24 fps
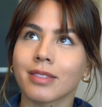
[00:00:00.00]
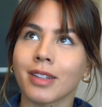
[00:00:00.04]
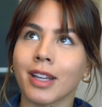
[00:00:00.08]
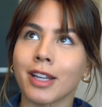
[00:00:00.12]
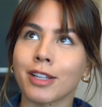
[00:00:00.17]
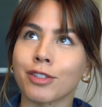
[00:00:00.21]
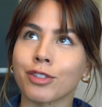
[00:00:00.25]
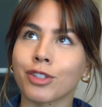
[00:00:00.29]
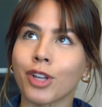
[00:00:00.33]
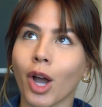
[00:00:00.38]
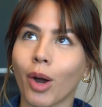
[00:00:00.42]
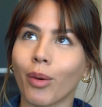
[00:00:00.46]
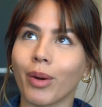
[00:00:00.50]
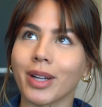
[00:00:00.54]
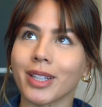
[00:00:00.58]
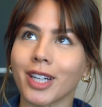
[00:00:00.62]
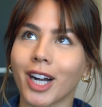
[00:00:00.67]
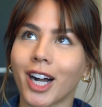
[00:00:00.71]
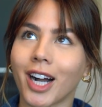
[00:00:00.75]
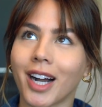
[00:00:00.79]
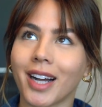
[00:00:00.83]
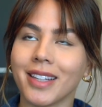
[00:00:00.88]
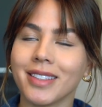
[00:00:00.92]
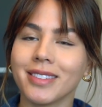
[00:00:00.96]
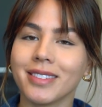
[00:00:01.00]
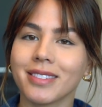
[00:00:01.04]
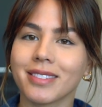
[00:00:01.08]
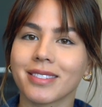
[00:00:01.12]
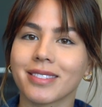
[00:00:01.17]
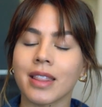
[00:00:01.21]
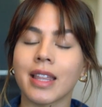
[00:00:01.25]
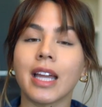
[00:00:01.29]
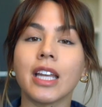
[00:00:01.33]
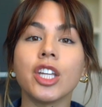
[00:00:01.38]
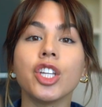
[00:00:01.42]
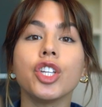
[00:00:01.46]
is going on,
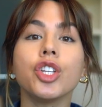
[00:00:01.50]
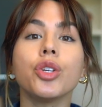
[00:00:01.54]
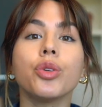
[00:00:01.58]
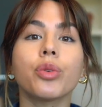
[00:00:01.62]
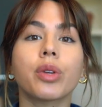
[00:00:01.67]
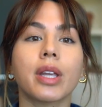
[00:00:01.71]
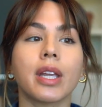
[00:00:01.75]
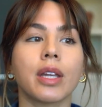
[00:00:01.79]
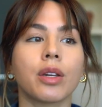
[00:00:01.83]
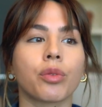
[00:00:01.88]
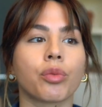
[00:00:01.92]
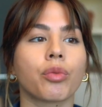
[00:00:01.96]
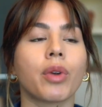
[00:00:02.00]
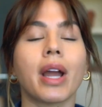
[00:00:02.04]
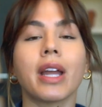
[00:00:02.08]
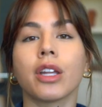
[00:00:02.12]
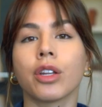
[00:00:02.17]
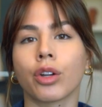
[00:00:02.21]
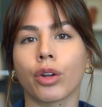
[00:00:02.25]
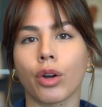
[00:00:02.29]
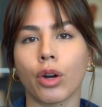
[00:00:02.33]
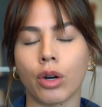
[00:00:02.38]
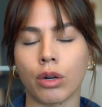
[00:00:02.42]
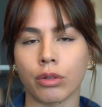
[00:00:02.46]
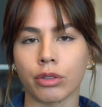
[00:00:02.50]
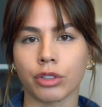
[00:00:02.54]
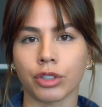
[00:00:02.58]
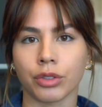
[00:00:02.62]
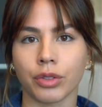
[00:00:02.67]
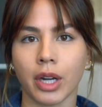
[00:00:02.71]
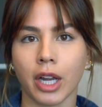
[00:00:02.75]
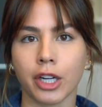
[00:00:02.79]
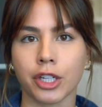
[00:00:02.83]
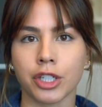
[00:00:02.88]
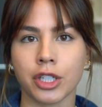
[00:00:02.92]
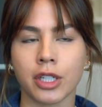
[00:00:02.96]
then you can write your own
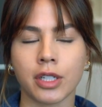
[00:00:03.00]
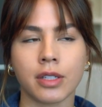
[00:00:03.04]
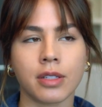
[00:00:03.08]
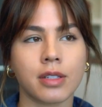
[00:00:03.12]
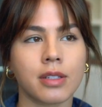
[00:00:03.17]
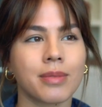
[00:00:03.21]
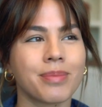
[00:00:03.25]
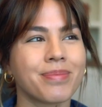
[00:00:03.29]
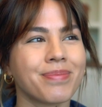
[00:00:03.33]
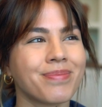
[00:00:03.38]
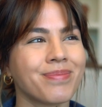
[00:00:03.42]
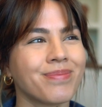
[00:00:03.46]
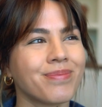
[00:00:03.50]
directions.